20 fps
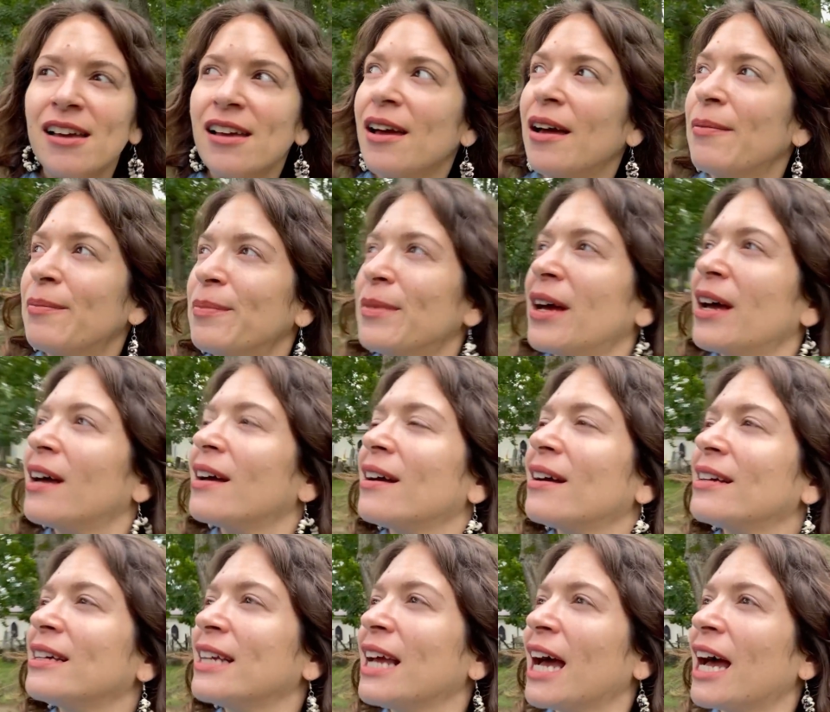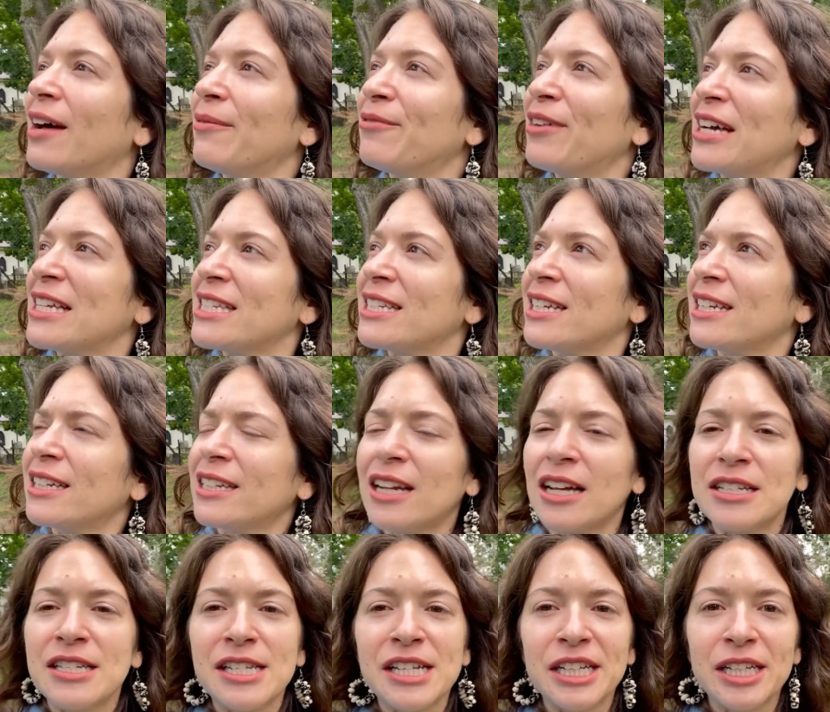I'm fascinated
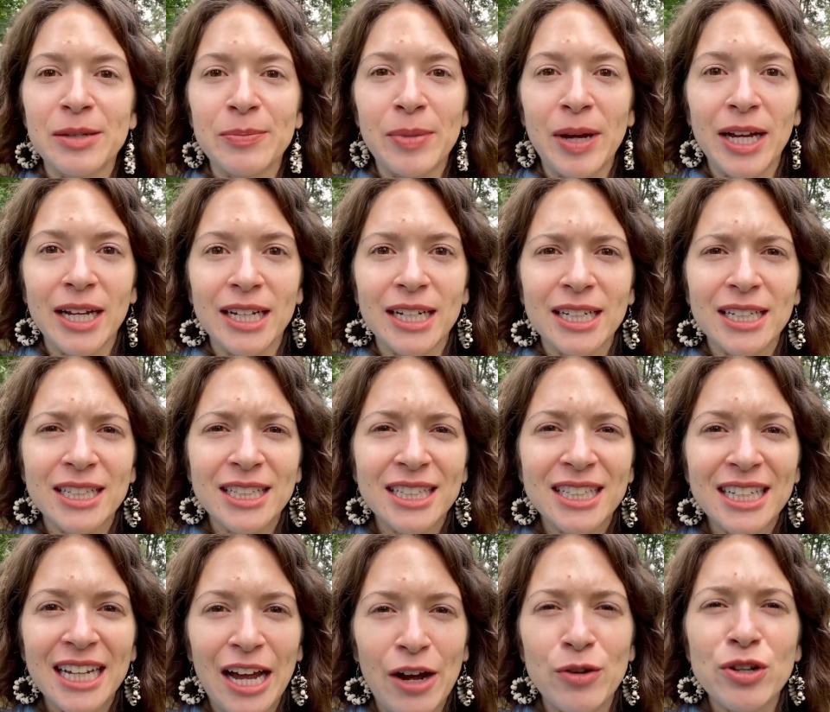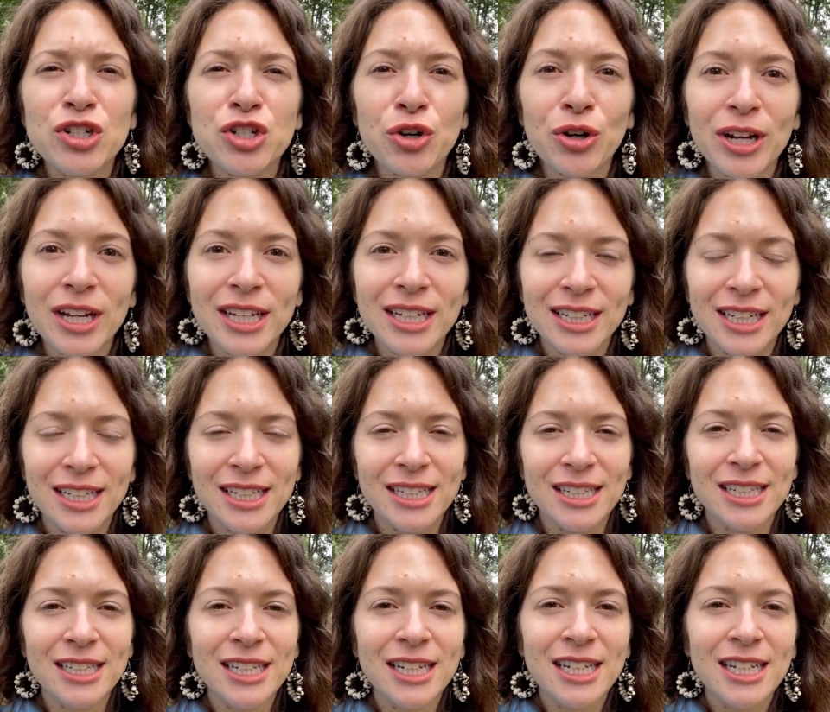constantly by how intricate
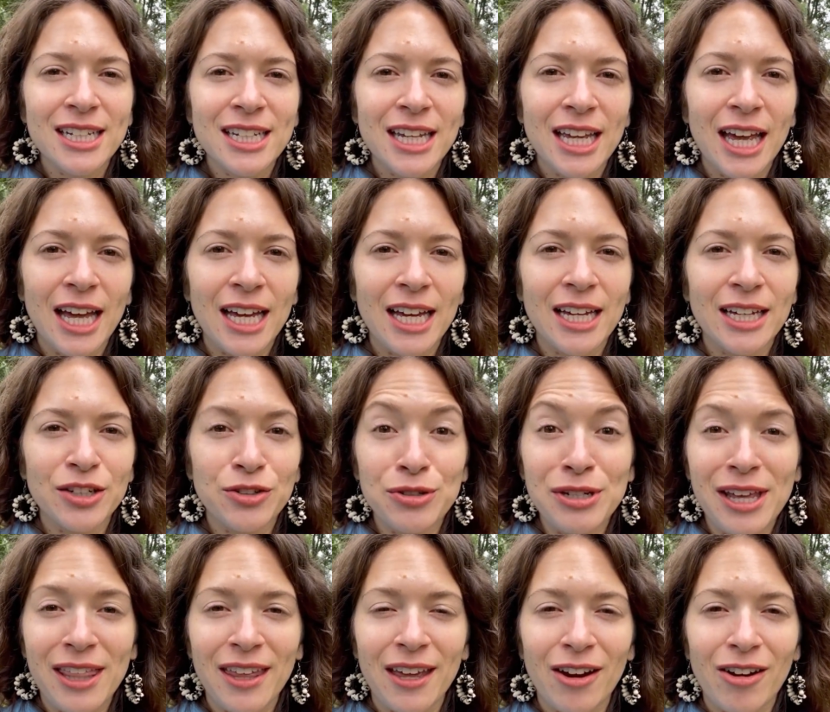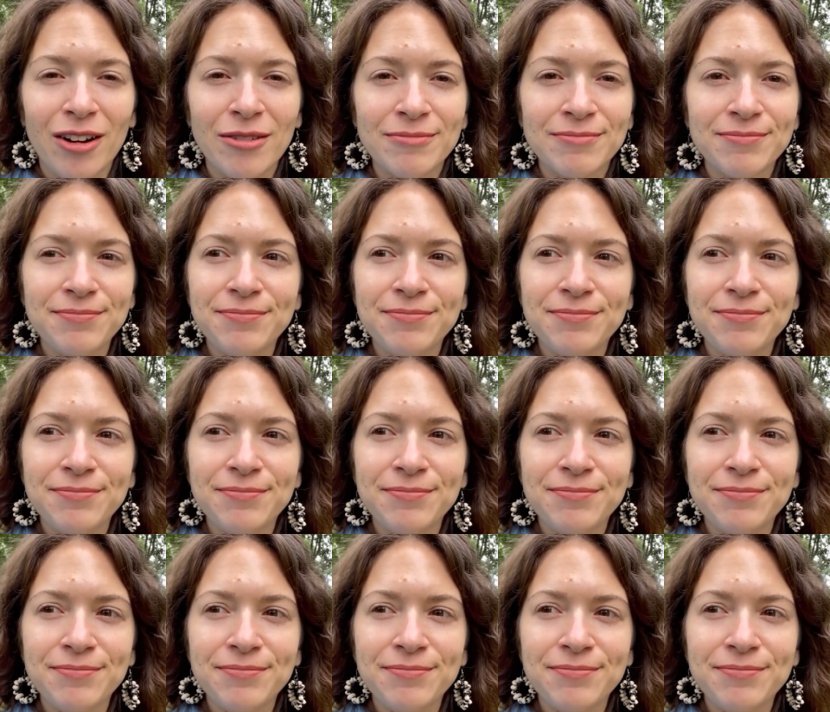and unique they are.